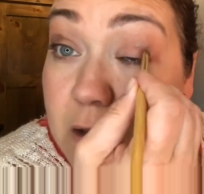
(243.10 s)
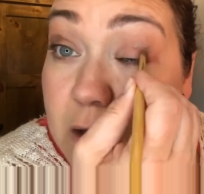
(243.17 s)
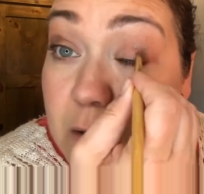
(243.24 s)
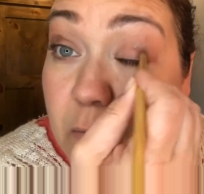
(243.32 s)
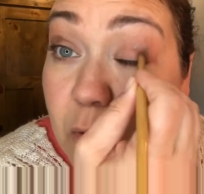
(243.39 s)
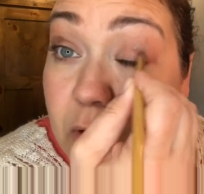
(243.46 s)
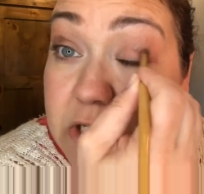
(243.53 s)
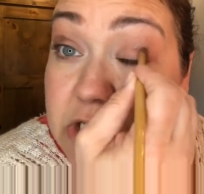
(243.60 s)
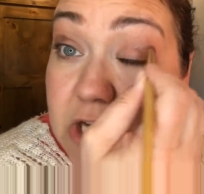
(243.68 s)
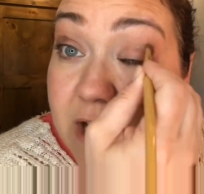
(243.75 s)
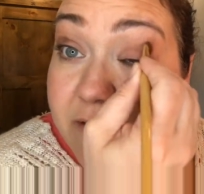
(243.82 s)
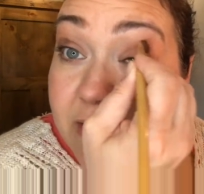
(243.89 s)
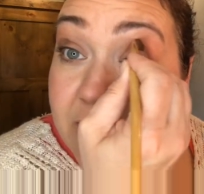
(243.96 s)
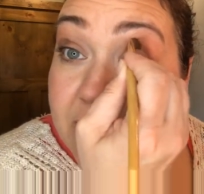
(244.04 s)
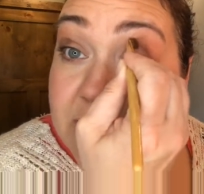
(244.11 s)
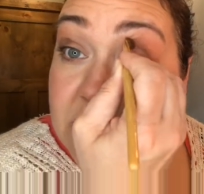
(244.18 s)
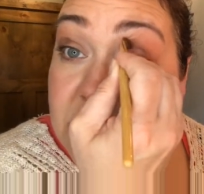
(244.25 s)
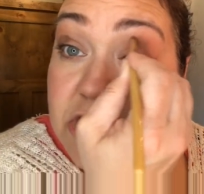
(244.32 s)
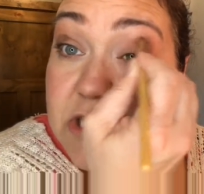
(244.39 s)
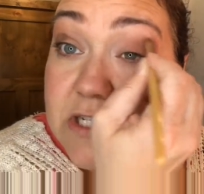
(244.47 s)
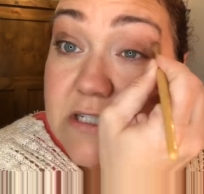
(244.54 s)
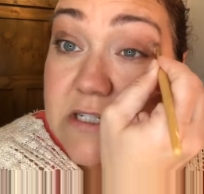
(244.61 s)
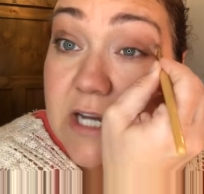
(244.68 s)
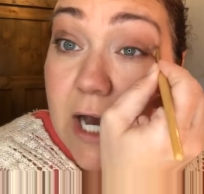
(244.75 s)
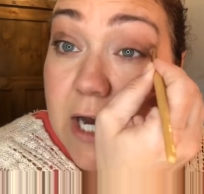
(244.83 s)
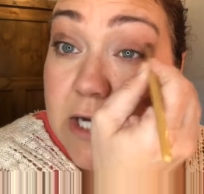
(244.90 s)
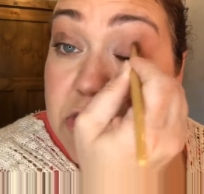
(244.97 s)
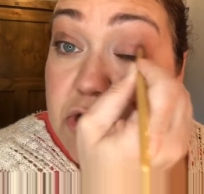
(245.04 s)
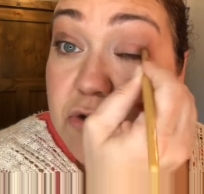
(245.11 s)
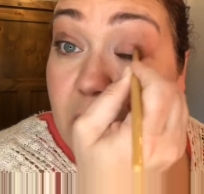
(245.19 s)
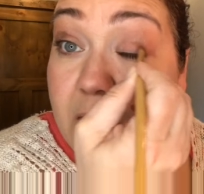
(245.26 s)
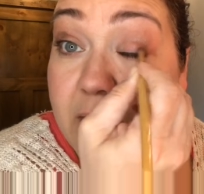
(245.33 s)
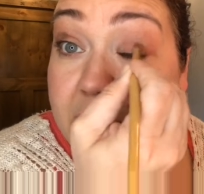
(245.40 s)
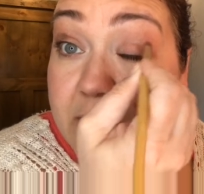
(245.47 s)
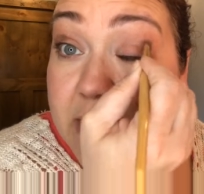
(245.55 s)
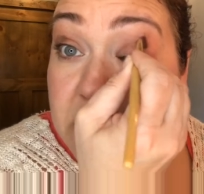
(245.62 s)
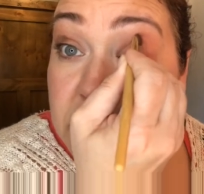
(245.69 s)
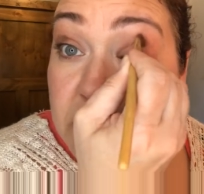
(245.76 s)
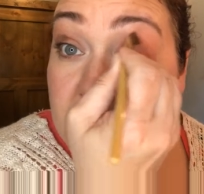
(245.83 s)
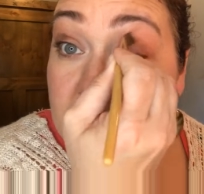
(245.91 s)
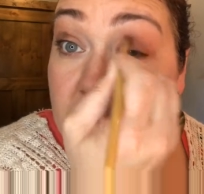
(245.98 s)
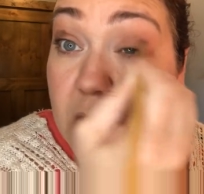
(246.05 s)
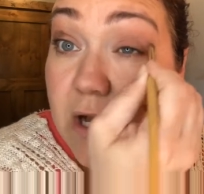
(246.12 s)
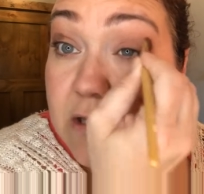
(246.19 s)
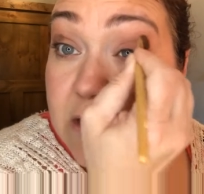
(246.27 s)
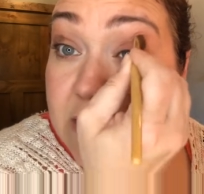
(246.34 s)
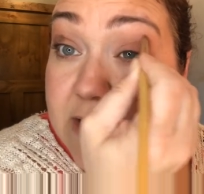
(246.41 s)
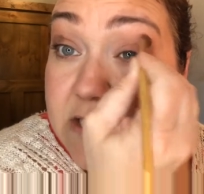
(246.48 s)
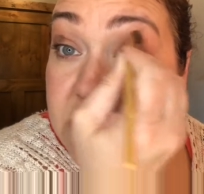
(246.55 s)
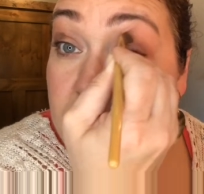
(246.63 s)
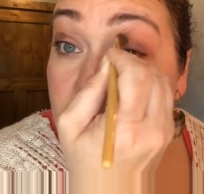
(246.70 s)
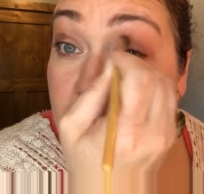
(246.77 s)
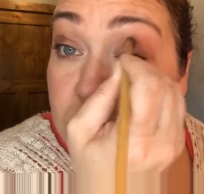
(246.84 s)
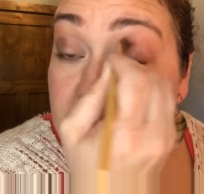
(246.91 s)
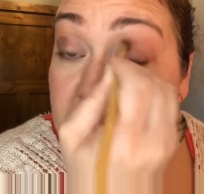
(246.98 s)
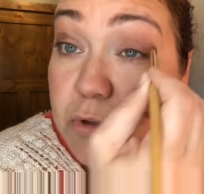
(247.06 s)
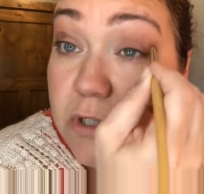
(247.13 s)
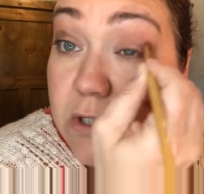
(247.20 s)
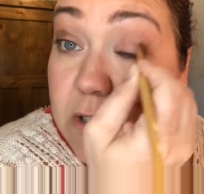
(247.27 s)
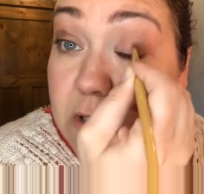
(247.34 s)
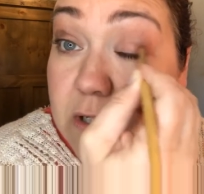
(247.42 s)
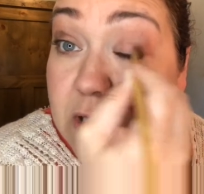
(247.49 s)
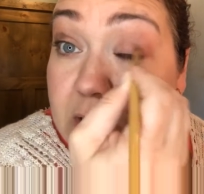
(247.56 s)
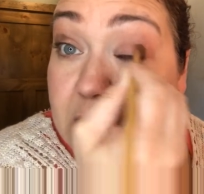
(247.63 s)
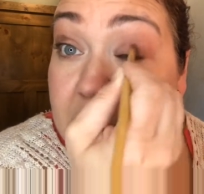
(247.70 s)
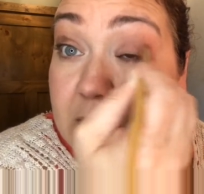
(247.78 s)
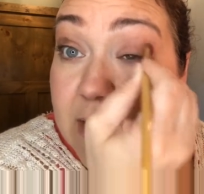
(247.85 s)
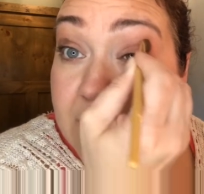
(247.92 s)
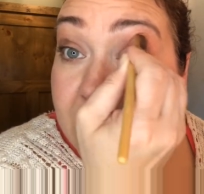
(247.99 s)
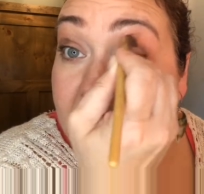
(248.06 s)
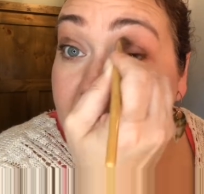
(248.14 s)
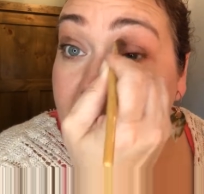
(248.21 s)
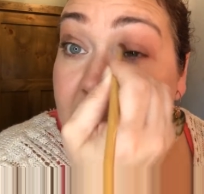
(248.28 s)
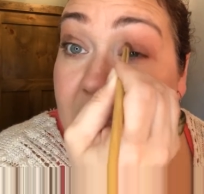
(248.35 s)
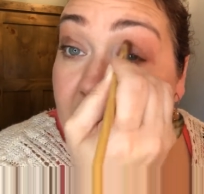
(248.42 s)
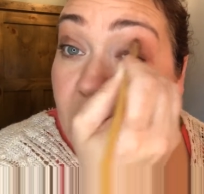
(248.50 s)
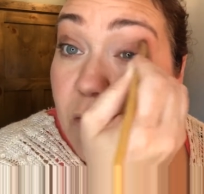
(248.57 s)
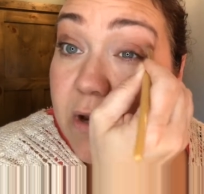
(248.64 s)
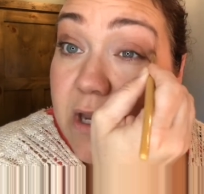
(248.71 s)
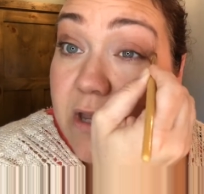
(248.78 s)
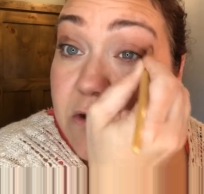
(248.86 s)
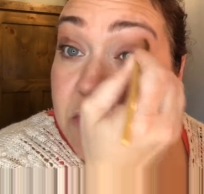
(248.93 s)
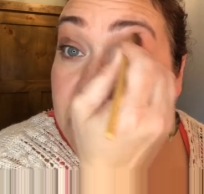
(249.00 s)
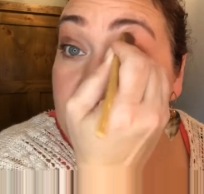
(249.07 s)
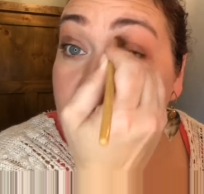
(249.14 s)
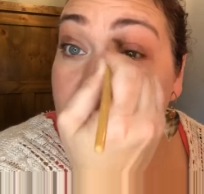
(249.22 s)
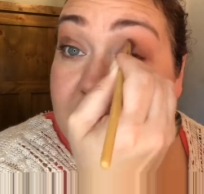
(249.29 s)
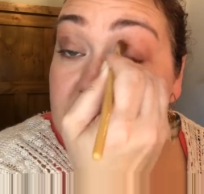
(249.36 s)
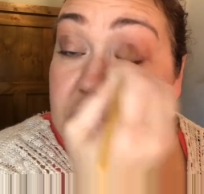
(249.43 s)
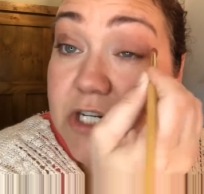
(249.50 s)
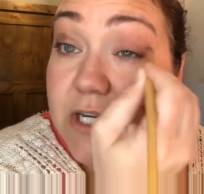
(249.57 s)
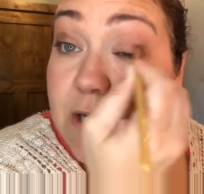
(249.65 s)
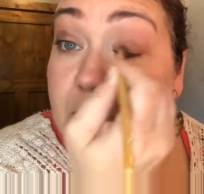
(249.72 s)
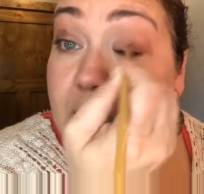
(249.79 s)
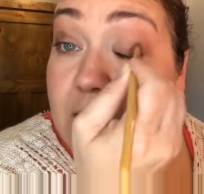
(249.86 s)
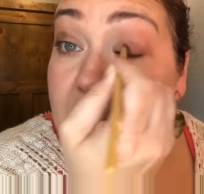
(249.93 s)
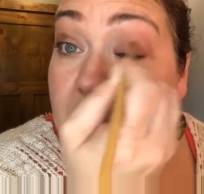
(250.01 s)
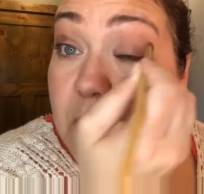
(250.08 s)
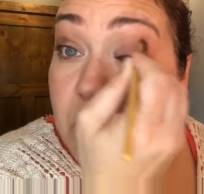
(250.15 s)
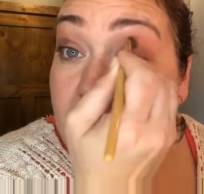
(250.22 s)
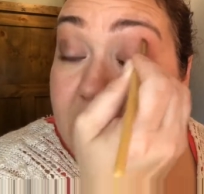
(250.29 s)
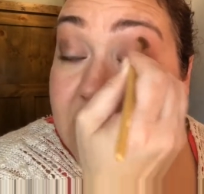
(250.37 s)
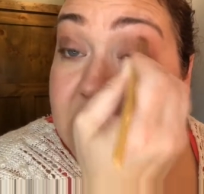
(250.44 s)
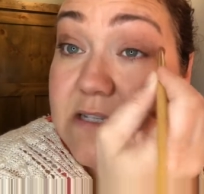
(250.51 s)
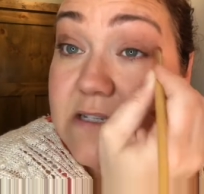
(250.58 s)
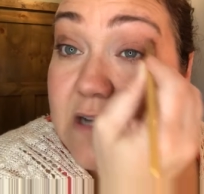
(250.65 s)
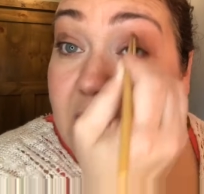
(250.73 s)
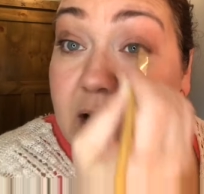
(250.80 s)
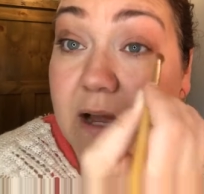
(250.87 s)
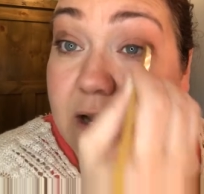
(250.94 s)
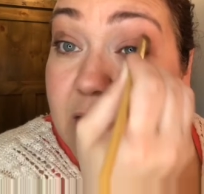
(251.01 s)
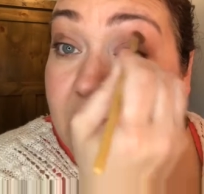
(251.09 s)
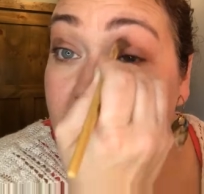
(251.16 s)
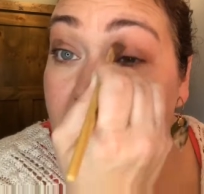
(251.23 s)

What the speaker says: Mocha Java is just a tried and true color. It's neutral. It can go either direction based on